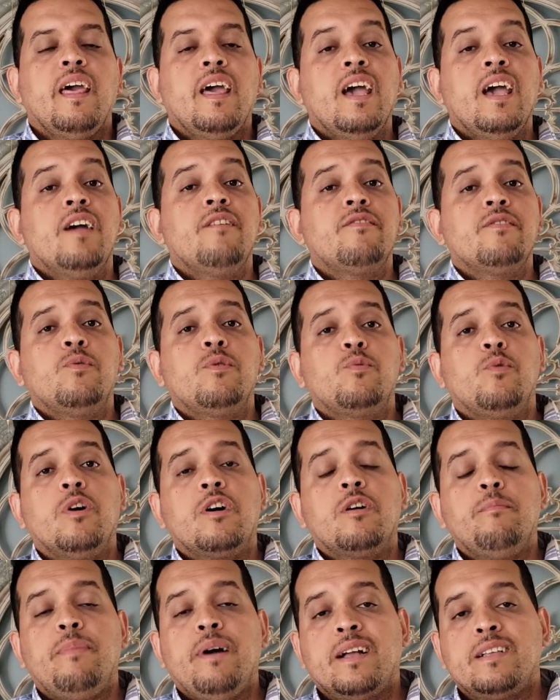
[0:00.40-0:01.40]
Hey everyone,
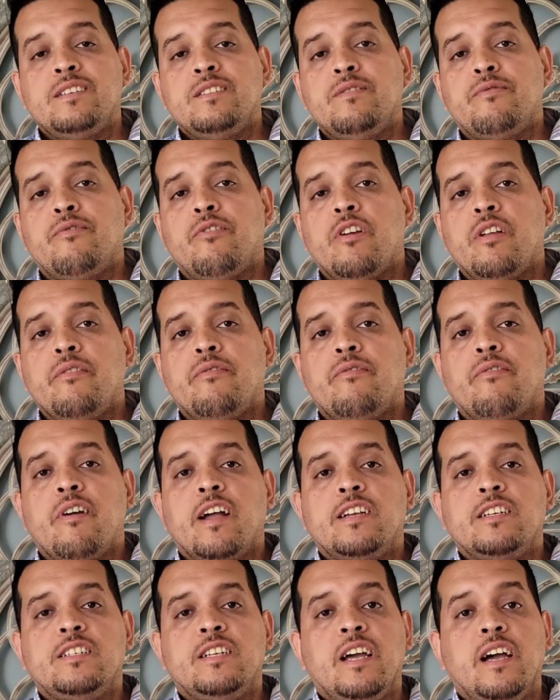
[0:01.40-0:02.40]
welcome back to the Freddy
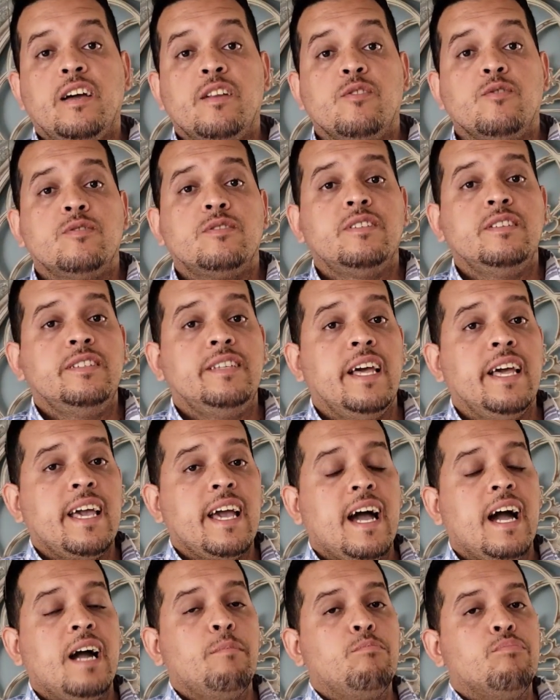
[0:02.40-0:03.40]
Frags channel.
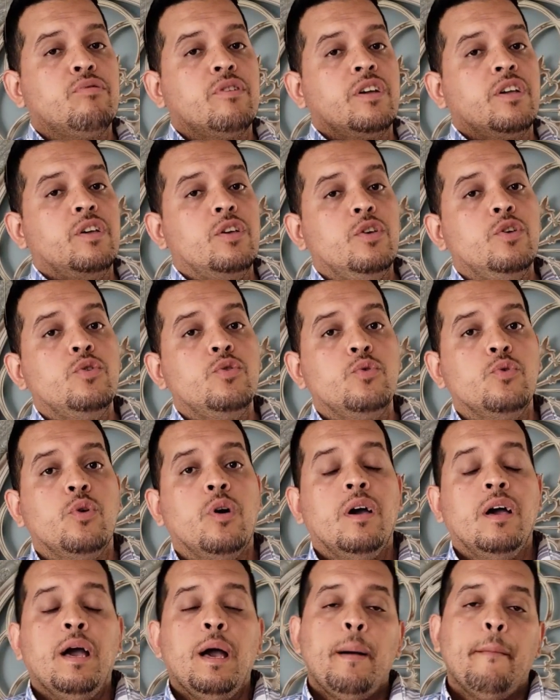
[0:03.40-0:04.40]
Today I bring you
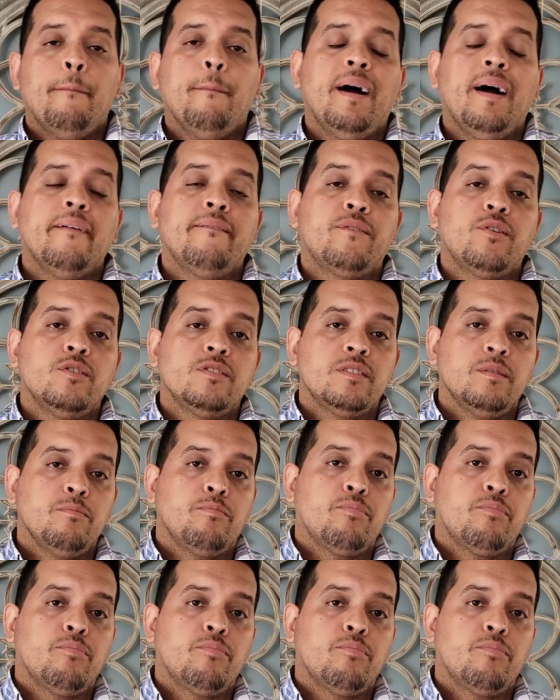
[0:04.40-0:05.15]
my first